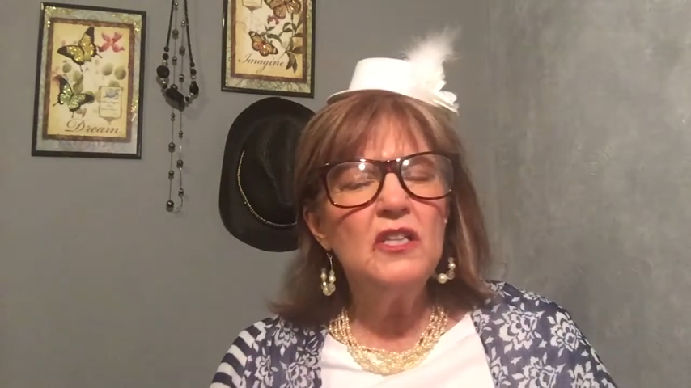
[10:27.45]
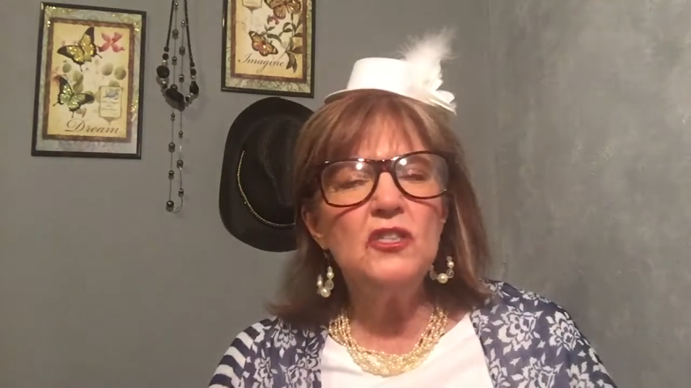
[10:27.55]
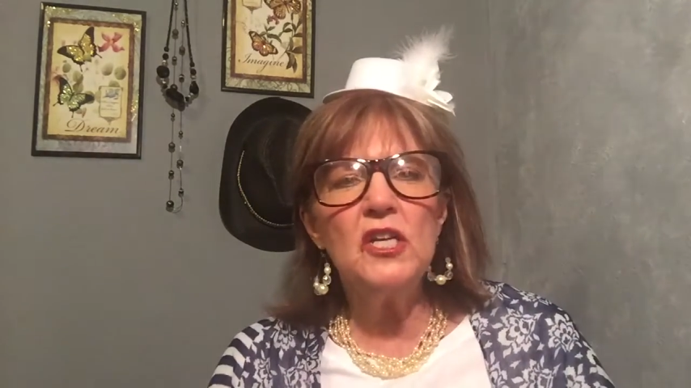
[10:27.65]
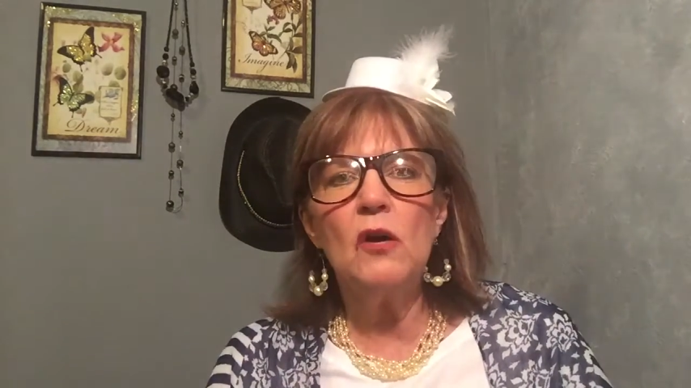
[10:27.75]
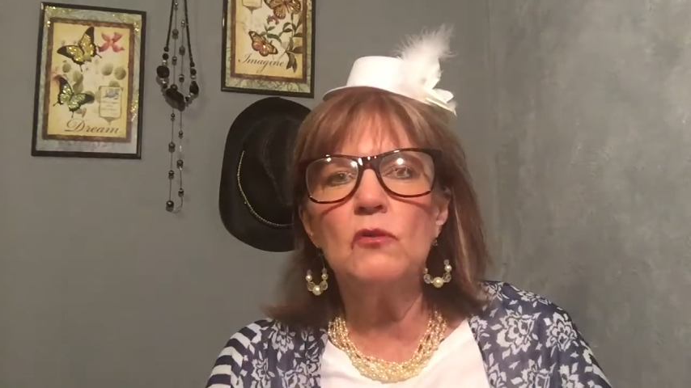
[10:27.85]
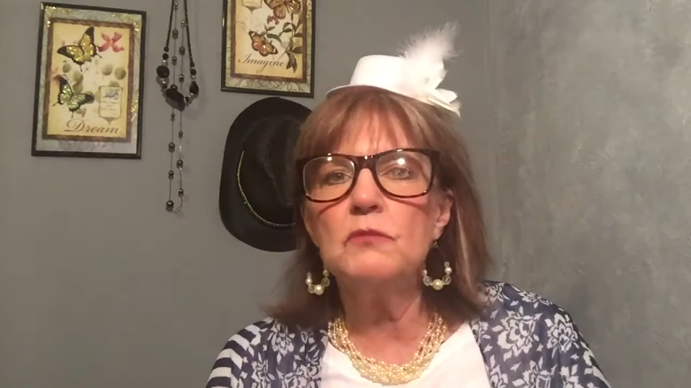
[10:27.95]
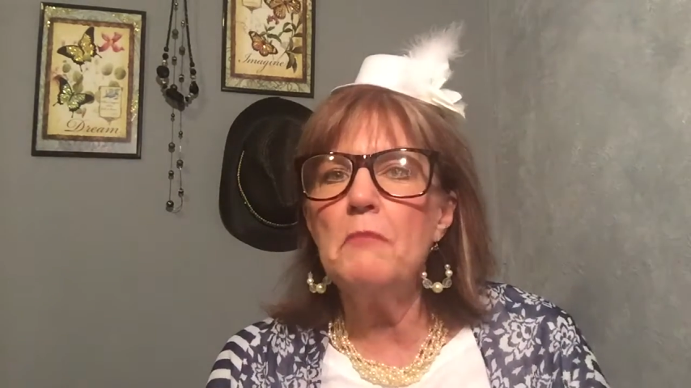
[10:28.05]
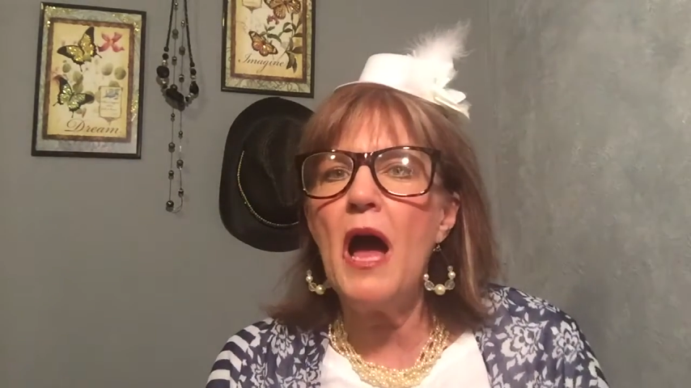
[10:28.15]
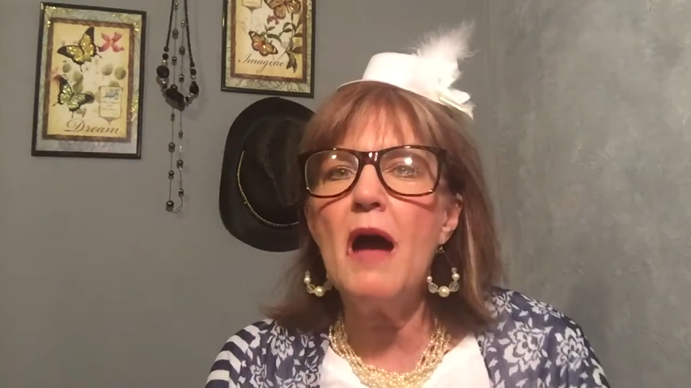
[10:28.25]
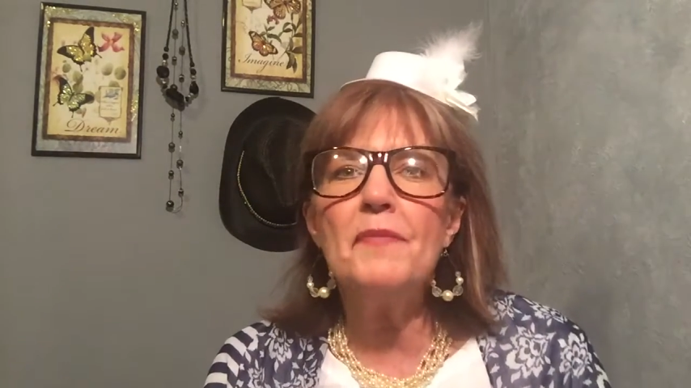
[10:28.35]
She goes,
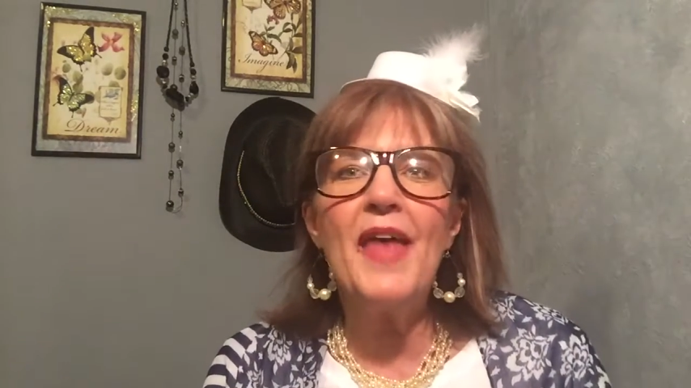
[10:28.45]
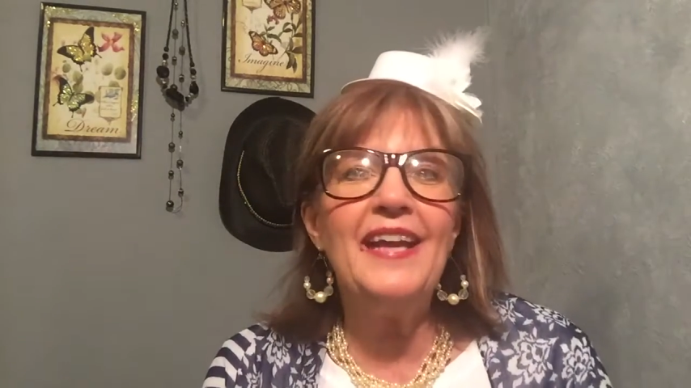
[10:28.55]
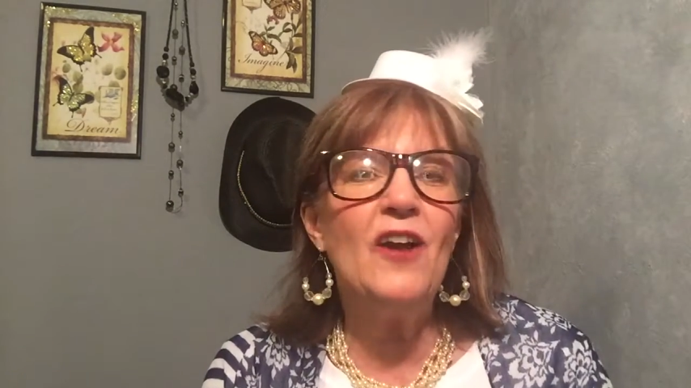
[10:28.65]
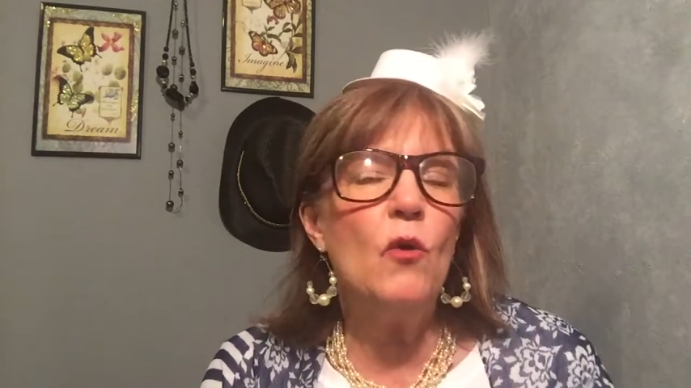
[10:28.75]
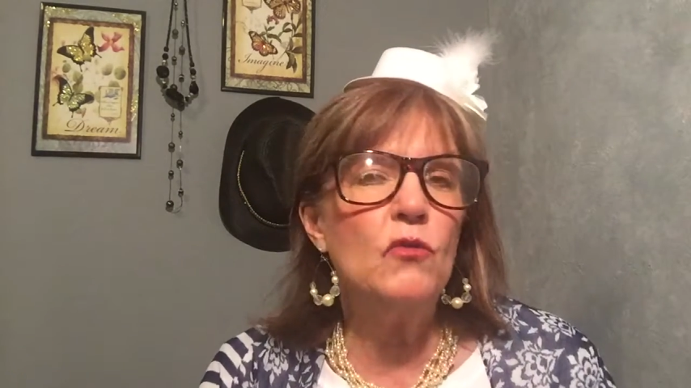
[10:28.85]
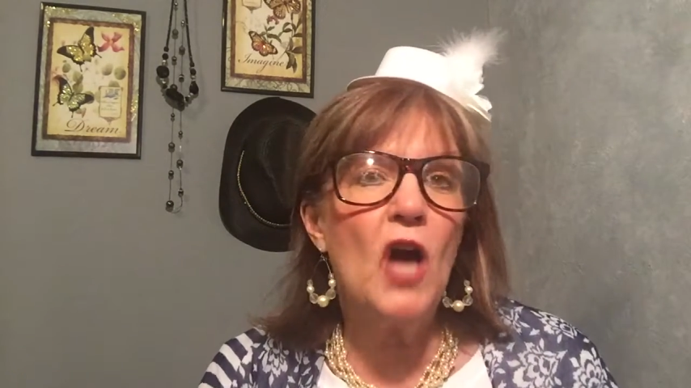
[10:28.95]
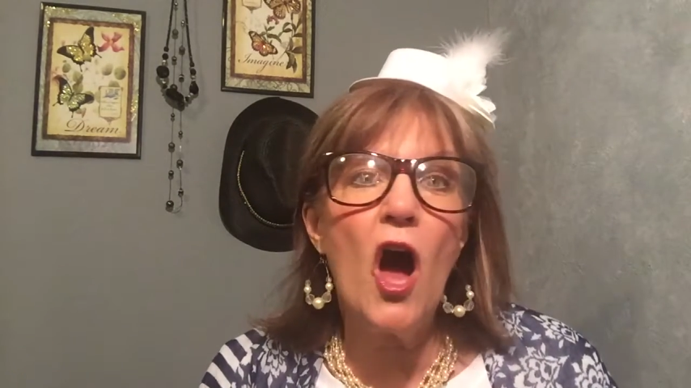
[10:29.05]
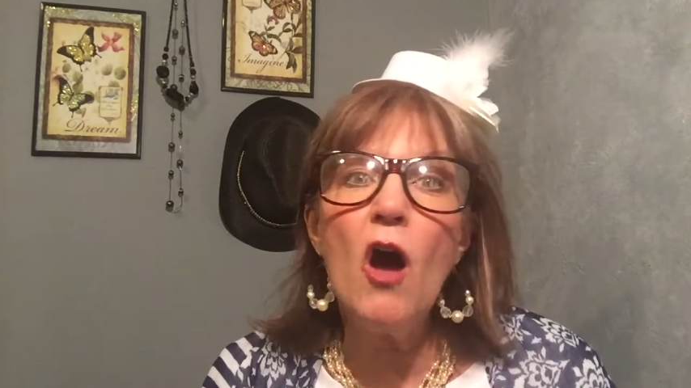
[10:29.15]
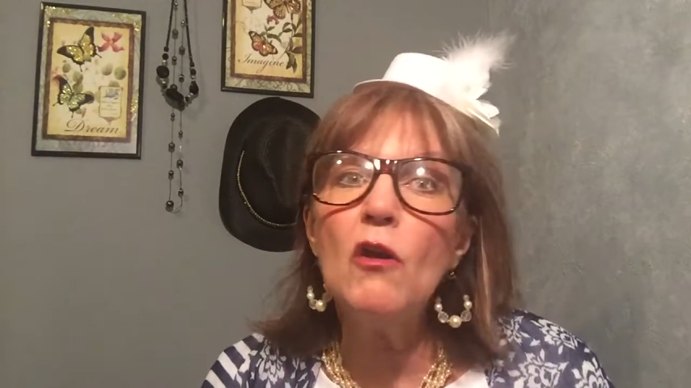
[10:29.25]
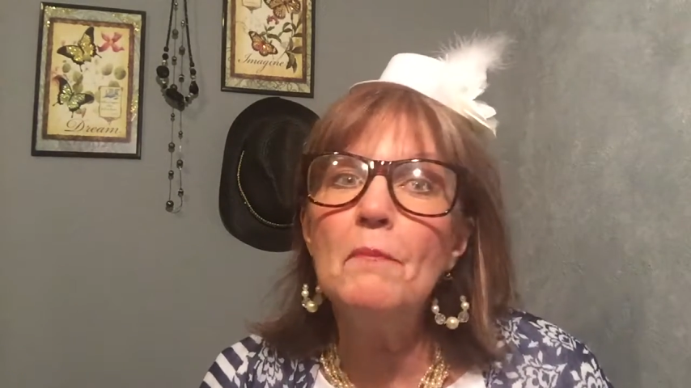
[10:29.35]
Mom, they don't
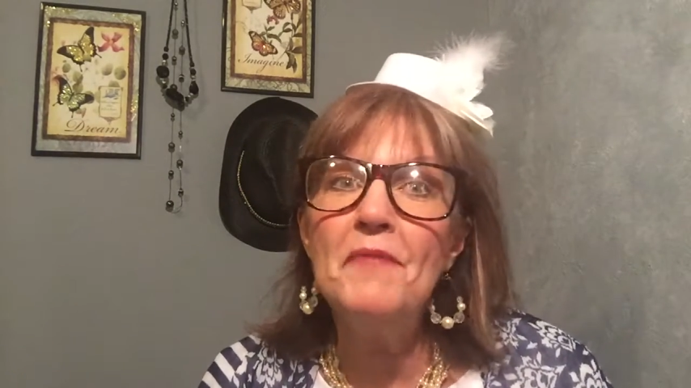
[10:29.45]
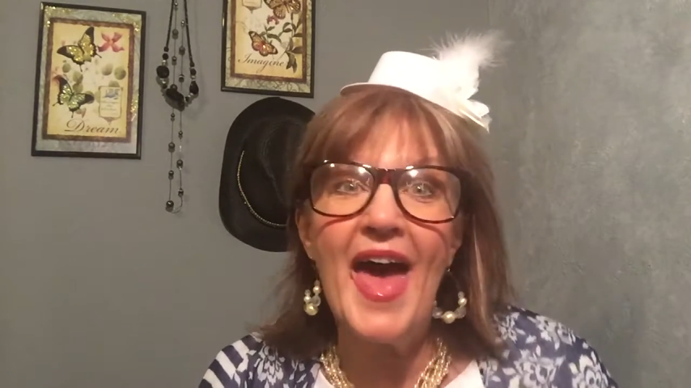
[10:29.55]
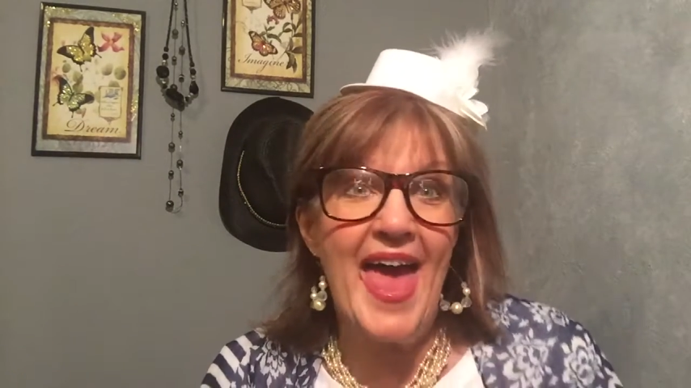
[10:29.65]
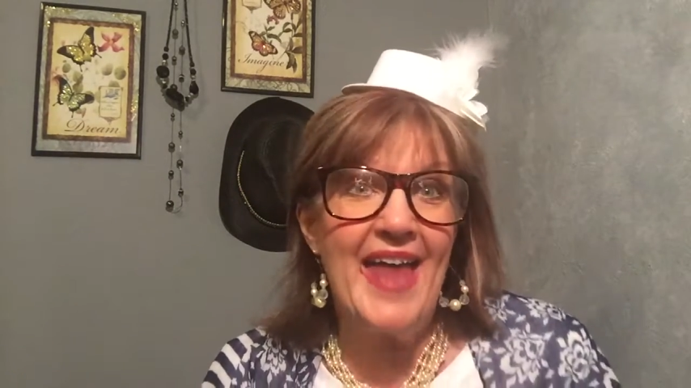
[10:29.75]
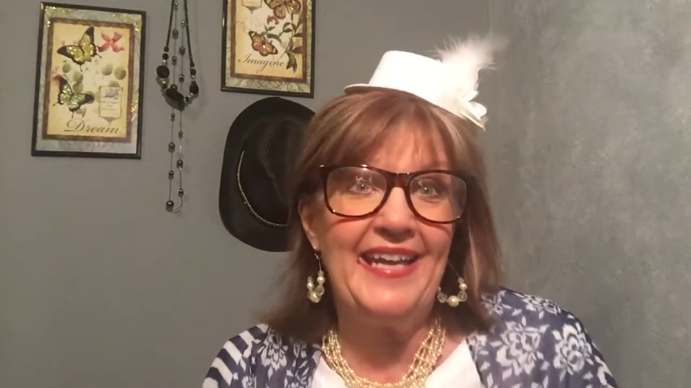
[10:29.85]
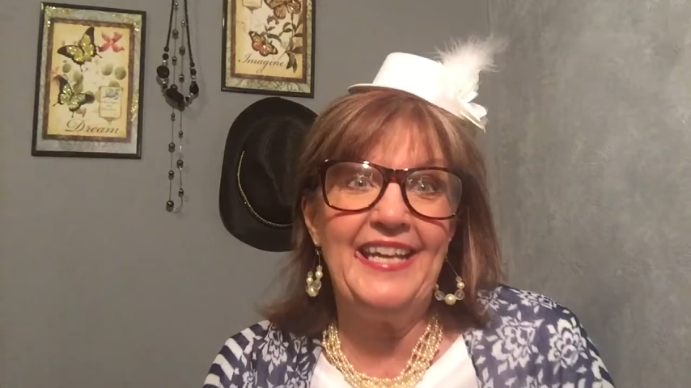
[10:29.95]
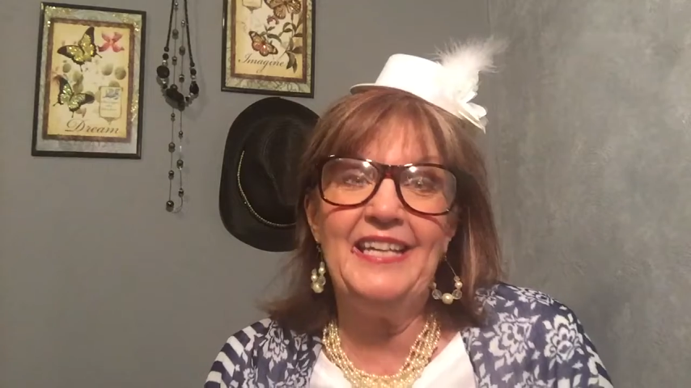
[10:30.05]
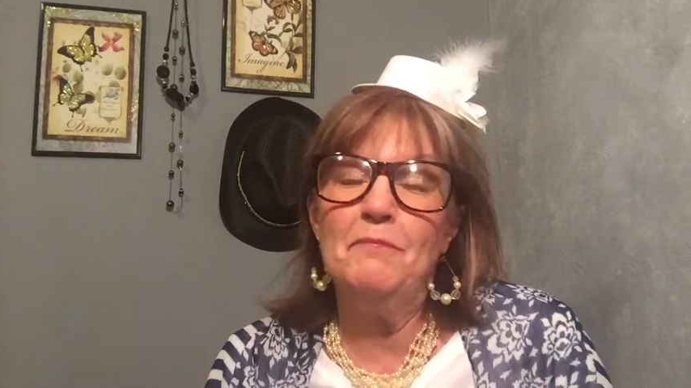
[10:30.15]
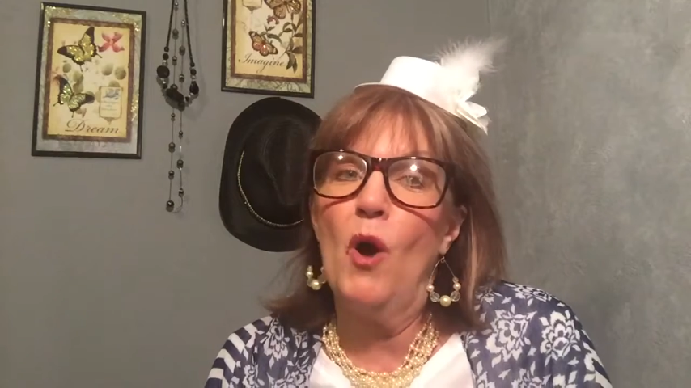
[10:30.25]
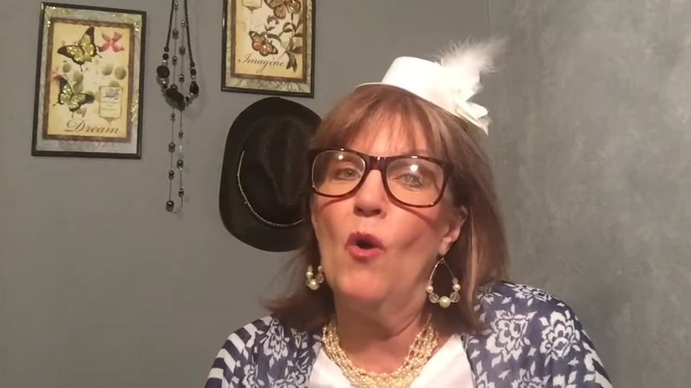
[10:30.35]
call them that
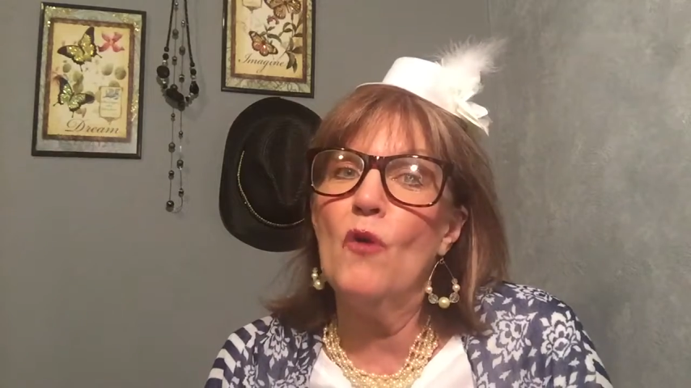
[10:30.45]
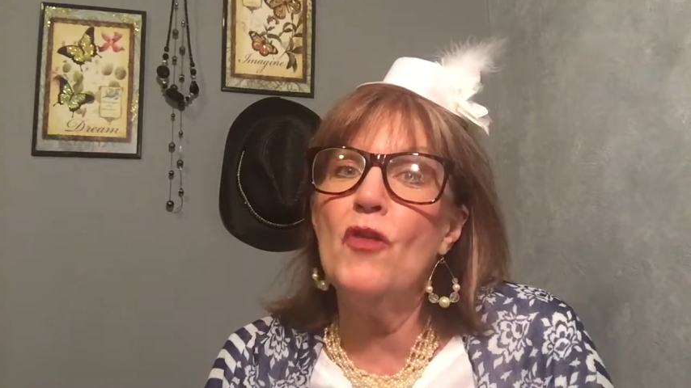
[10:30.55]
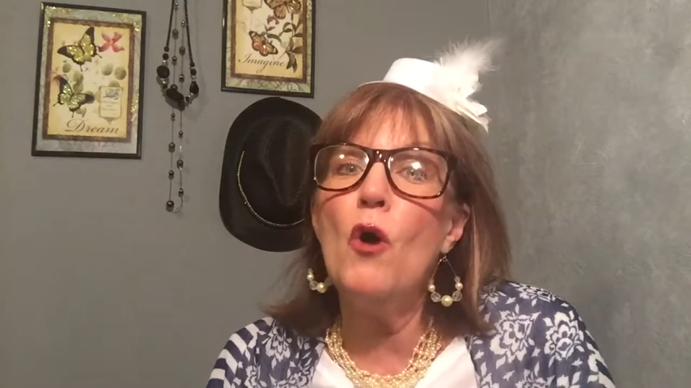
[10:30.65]
anymore.